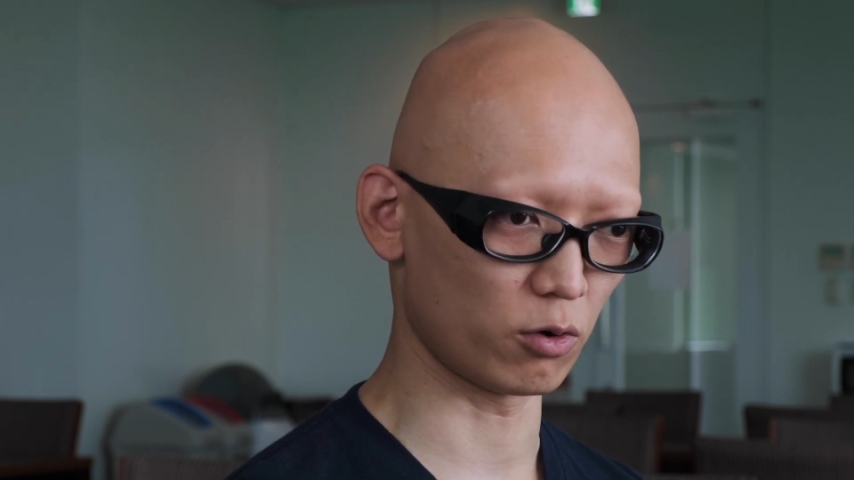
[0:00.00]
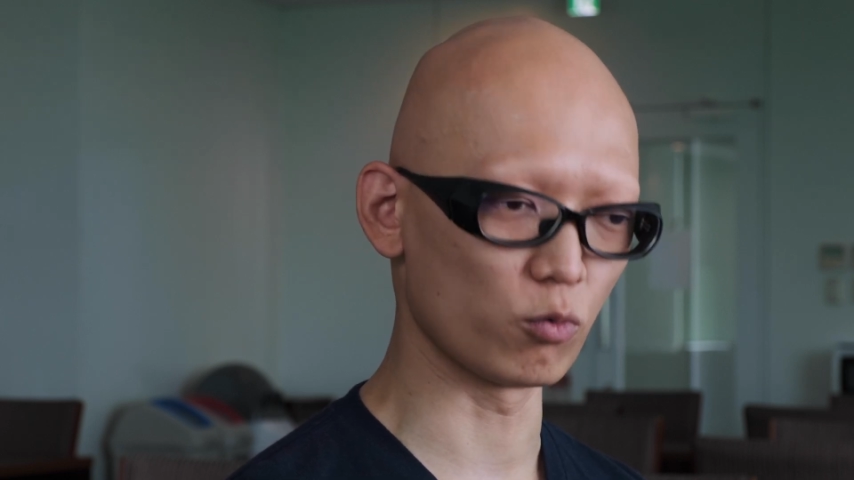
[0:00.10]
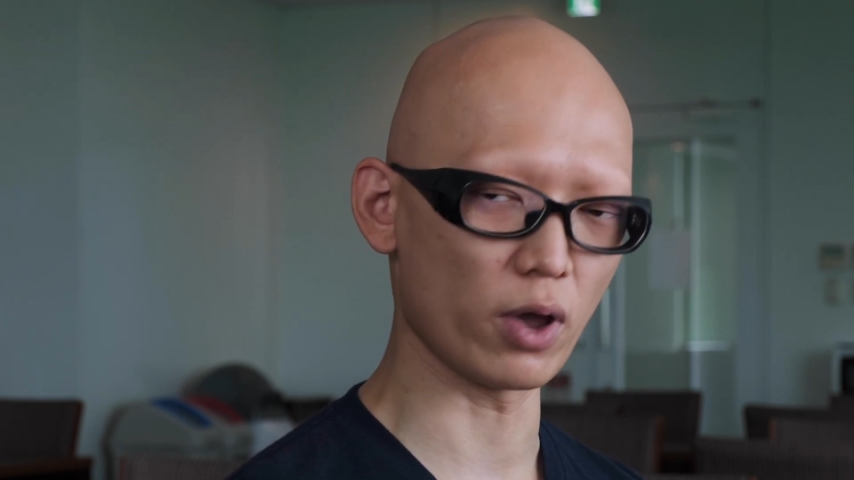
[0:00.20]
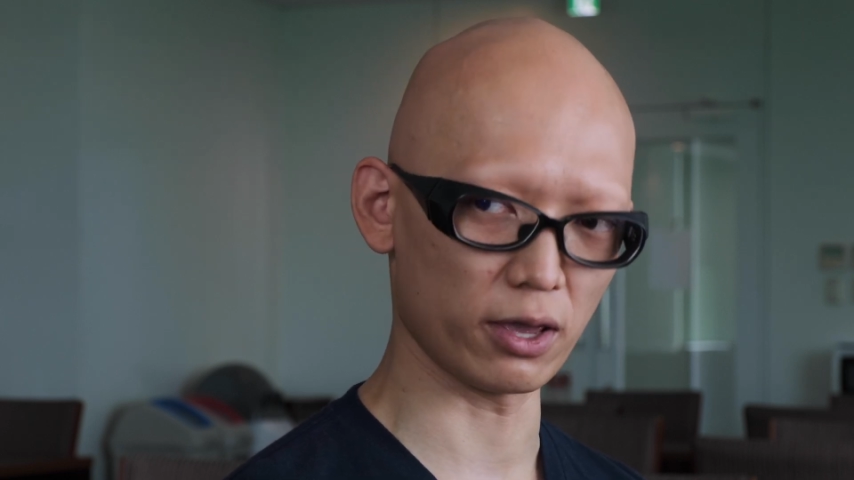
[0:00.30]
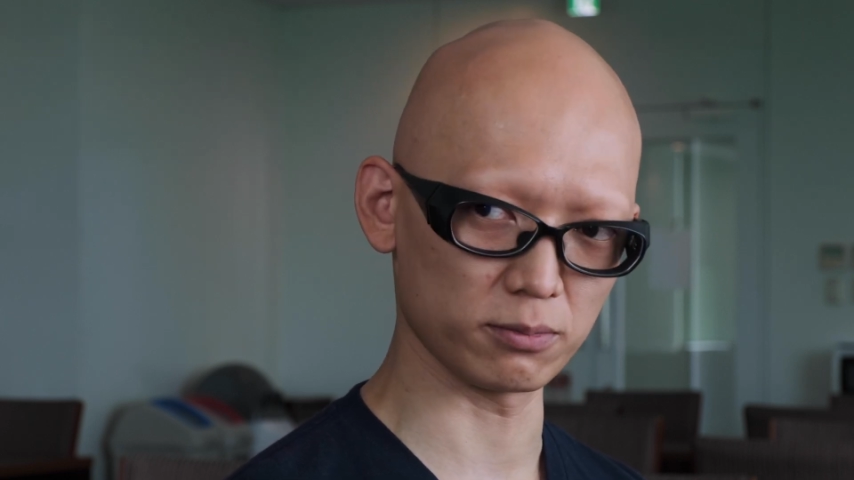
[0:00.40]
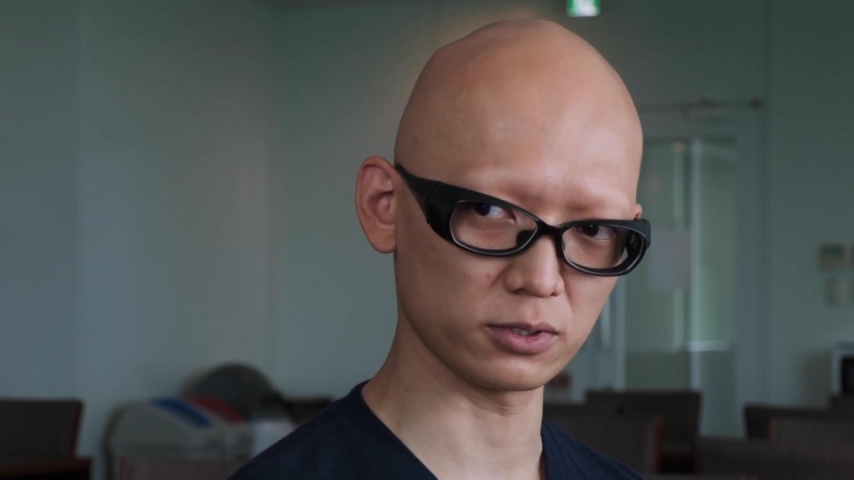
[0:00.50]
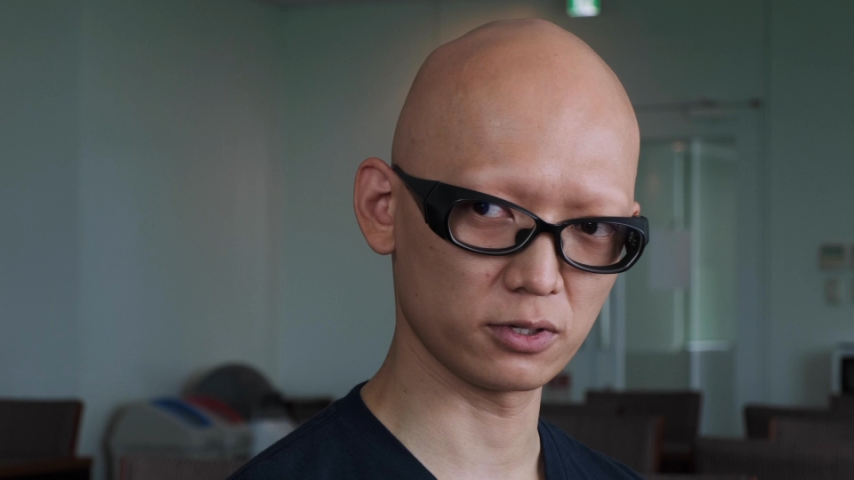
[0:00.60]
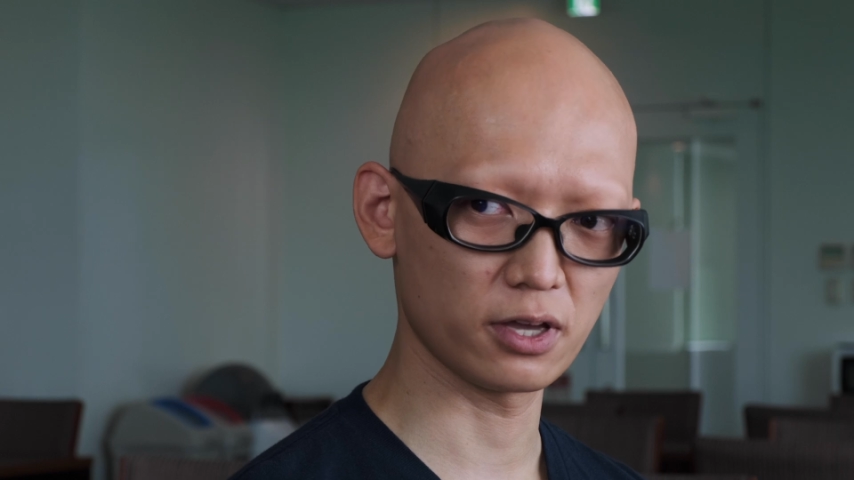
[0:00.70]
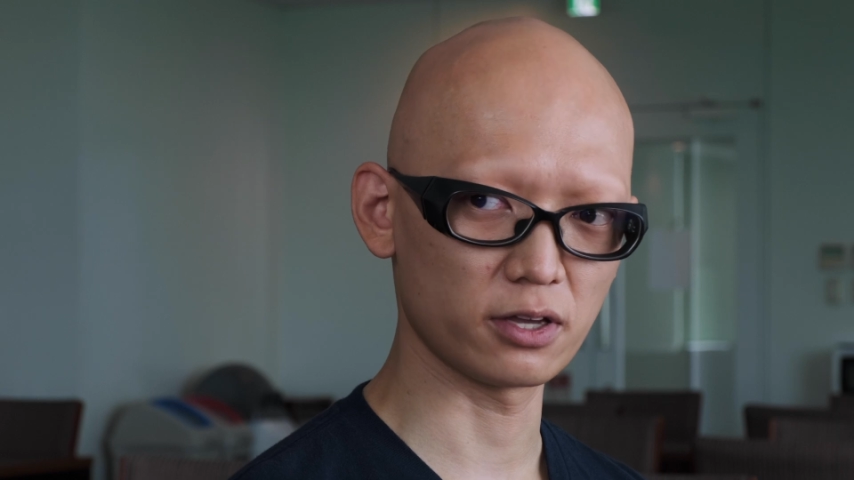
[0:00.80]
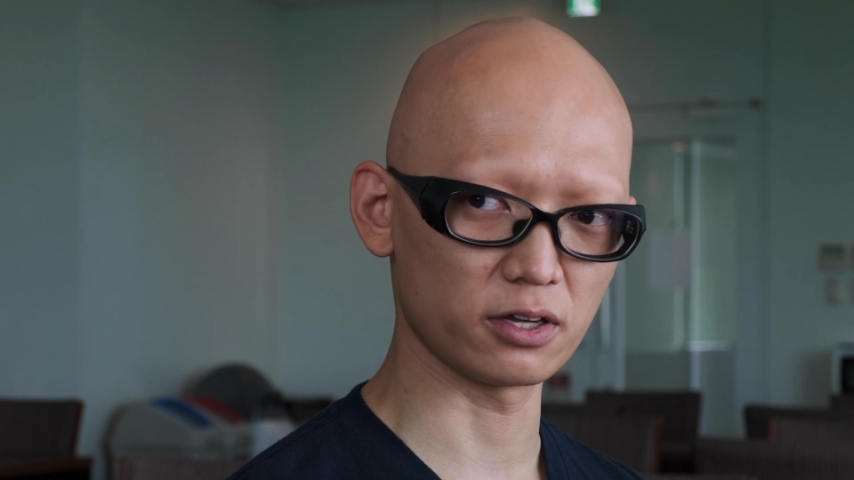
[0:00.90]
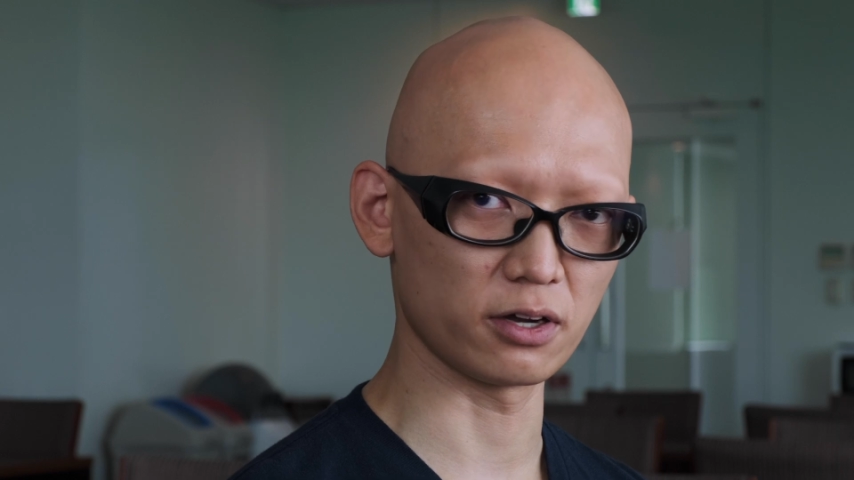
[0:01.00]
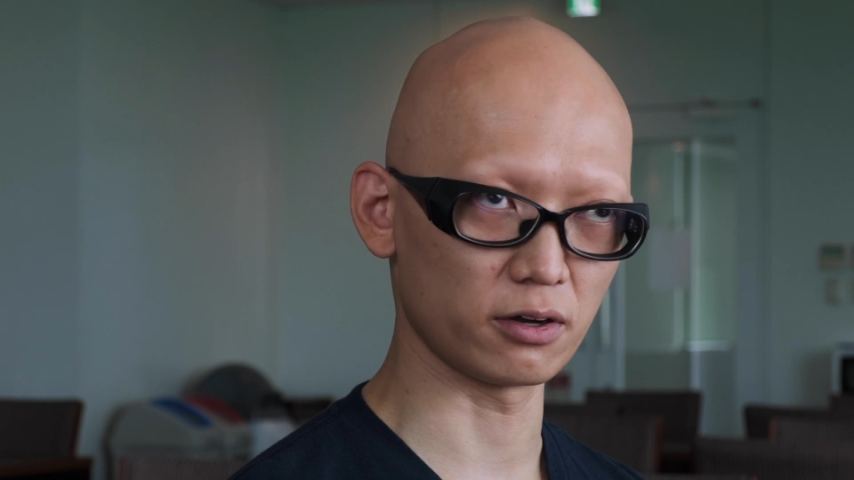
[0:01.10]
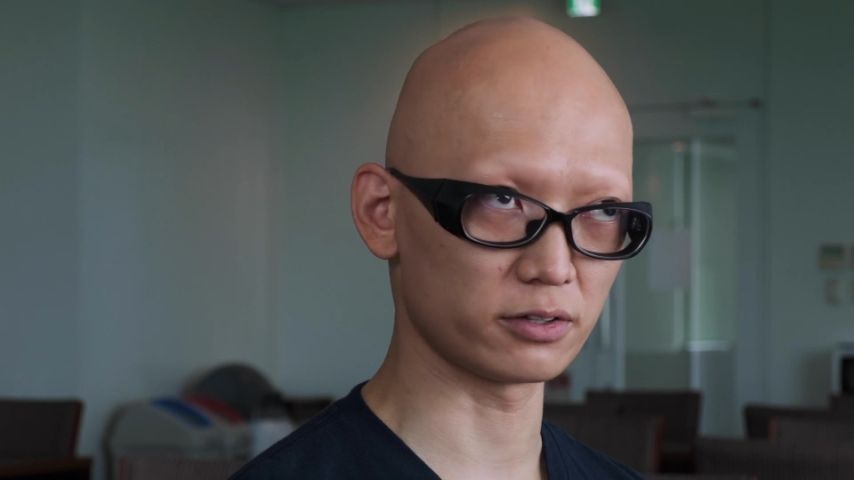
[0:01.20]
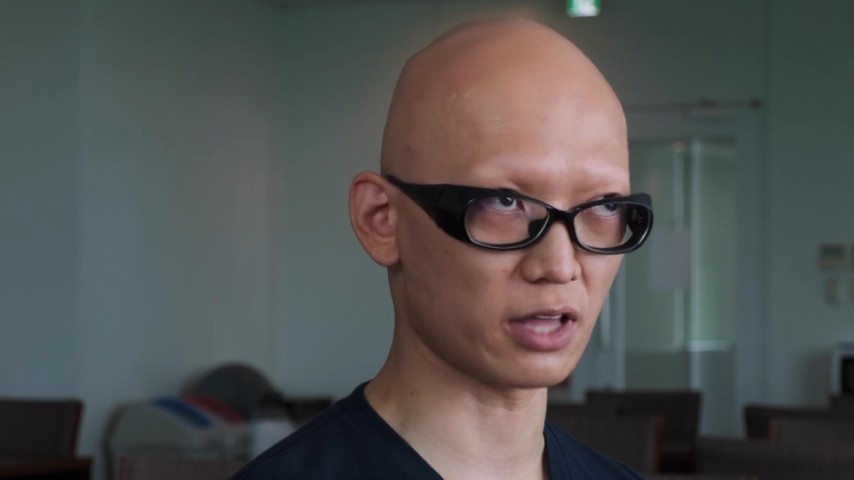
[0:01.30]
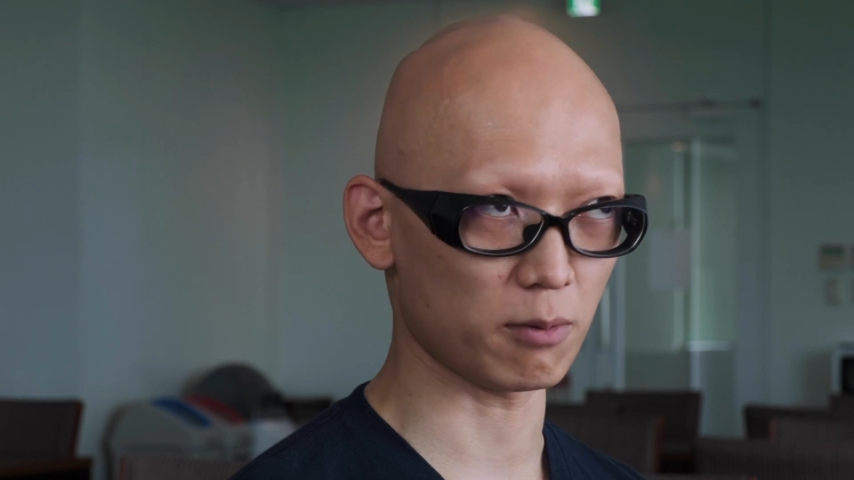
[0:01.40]
web
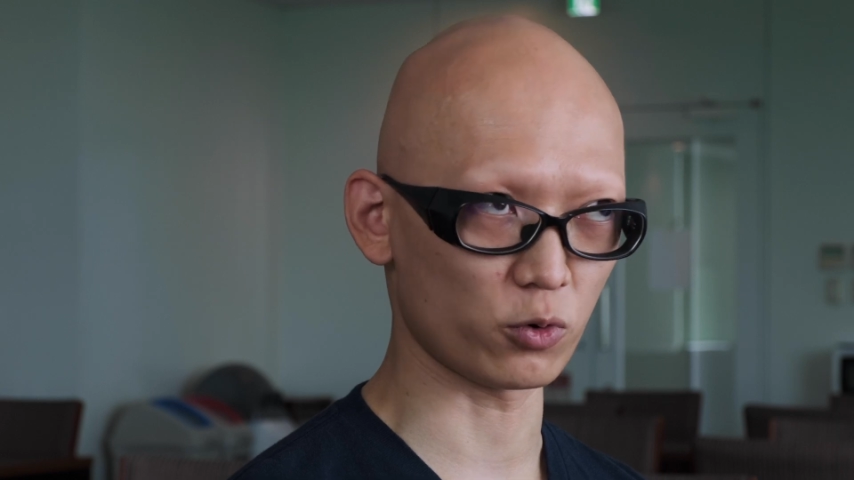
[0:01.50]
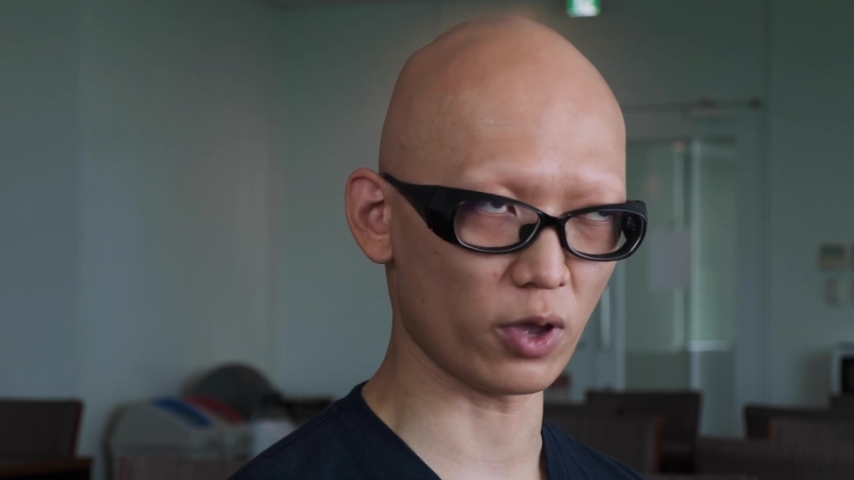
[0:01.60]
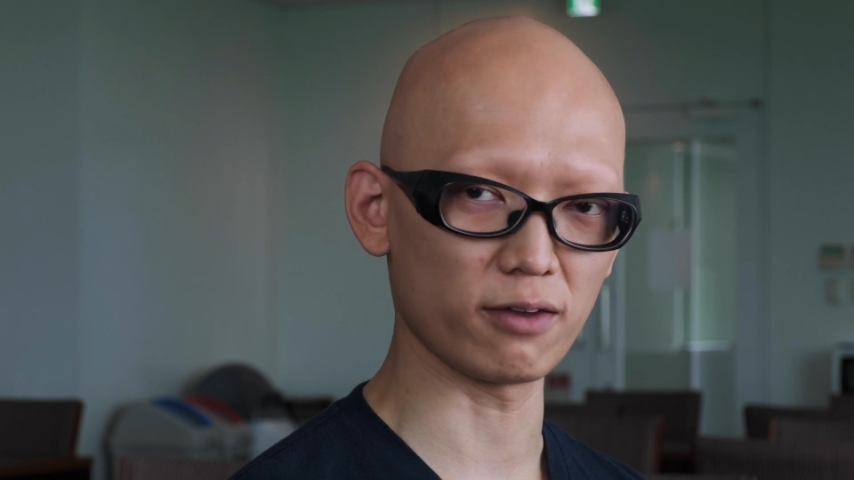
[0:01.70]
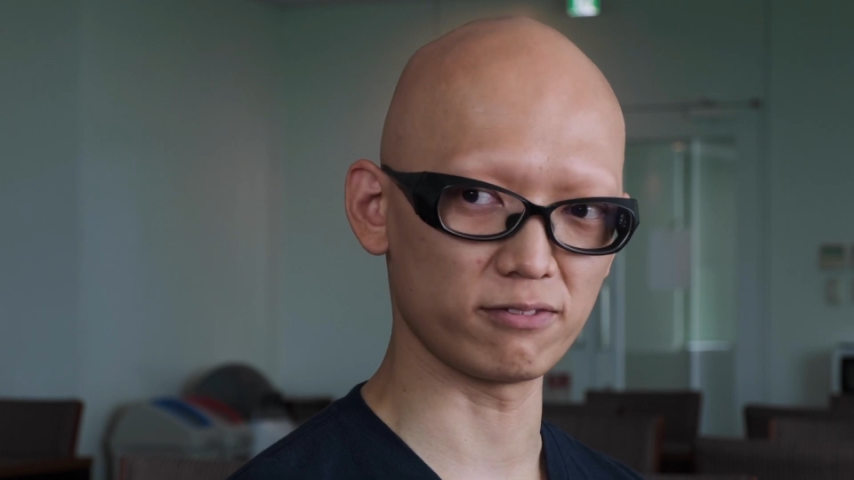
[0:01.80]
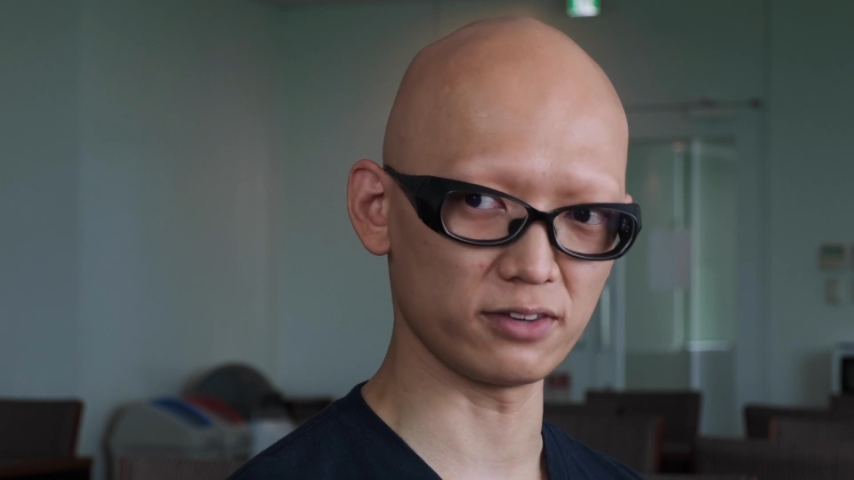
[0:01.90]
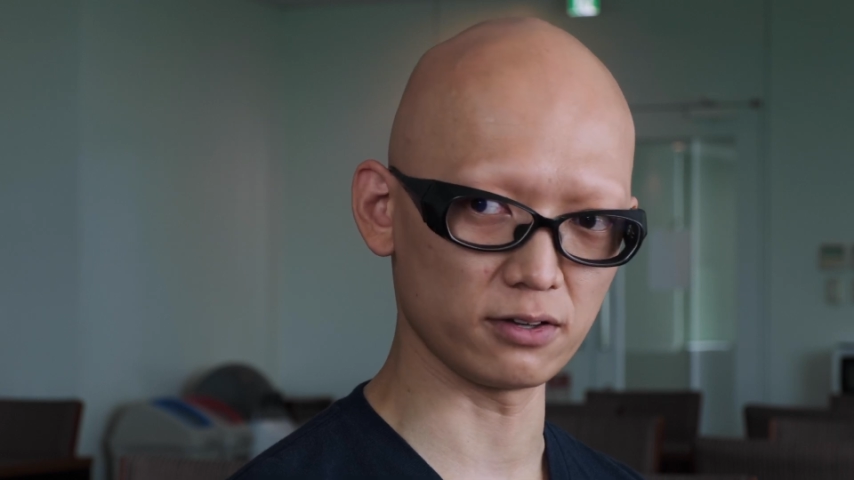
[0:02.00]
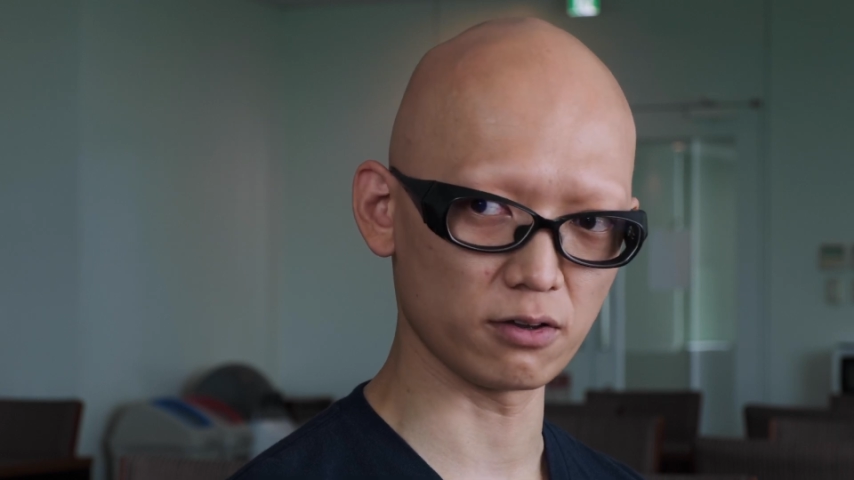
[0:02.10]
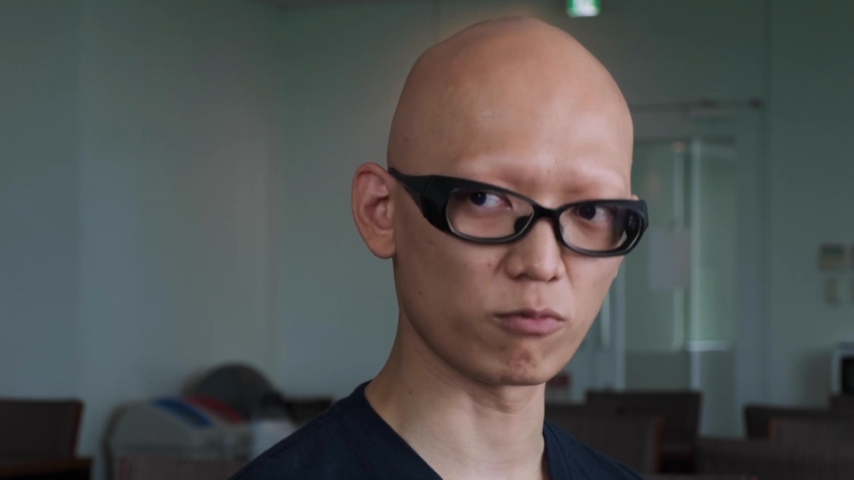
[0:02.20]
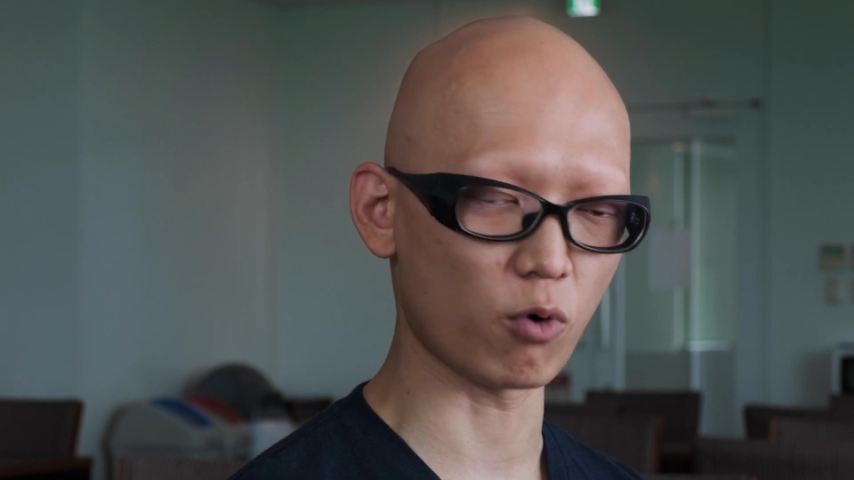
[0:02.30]
WAV